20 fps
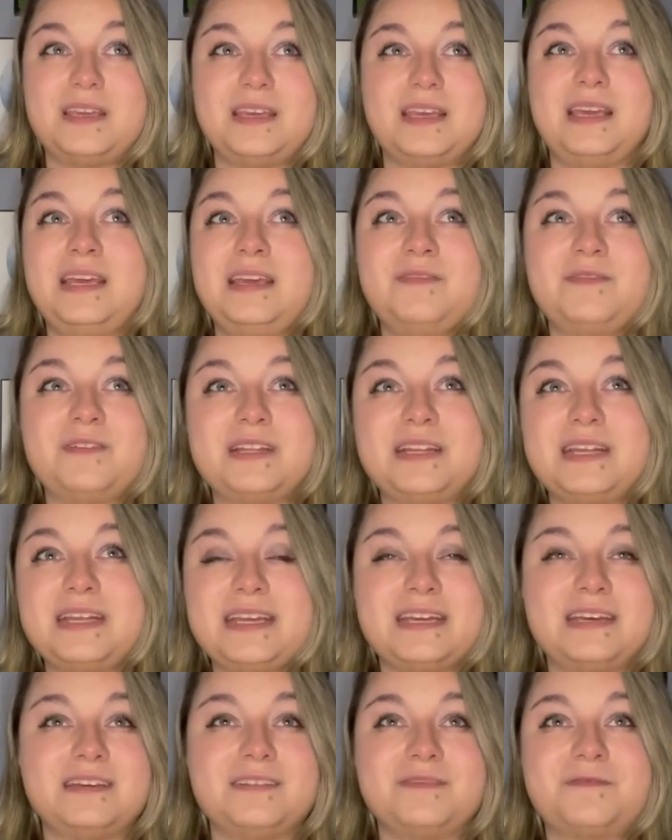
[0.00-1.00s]
even
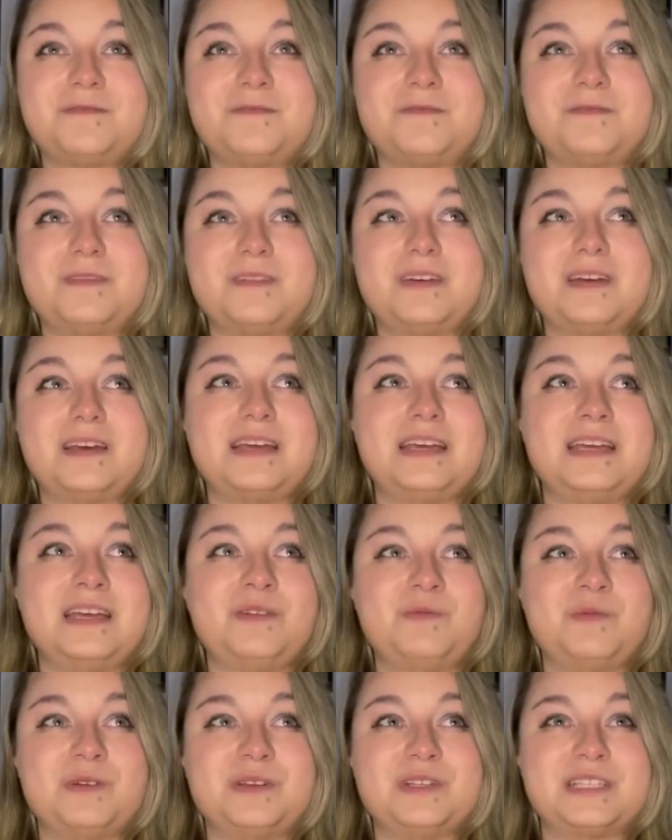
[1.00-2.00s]
if it
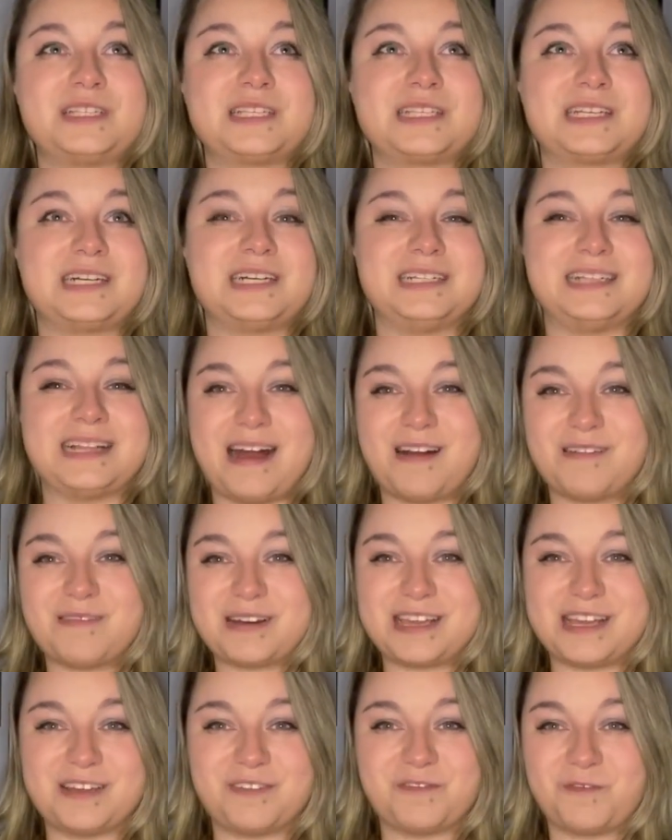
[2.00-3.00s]
was
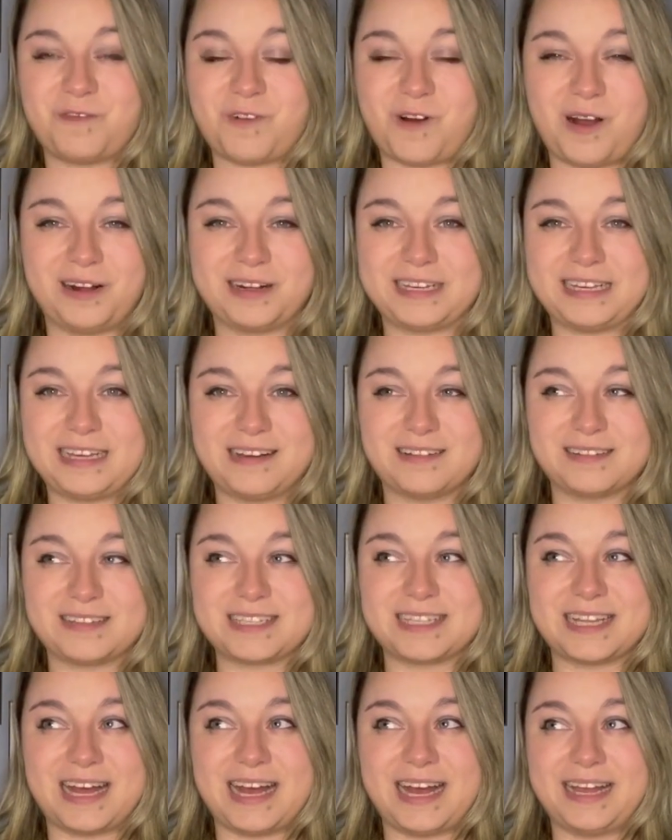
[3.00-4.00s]
cloudy and foggy
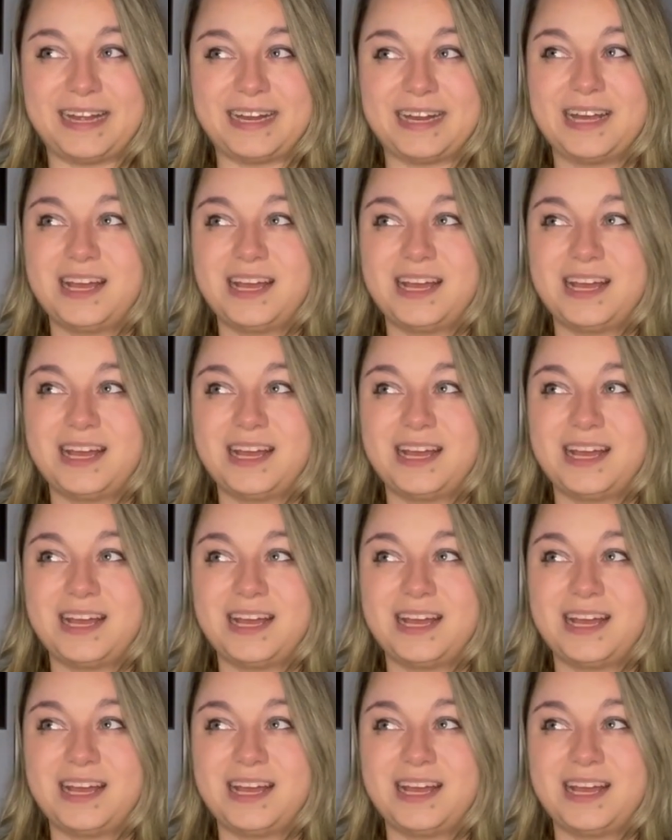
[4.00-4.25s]
outside,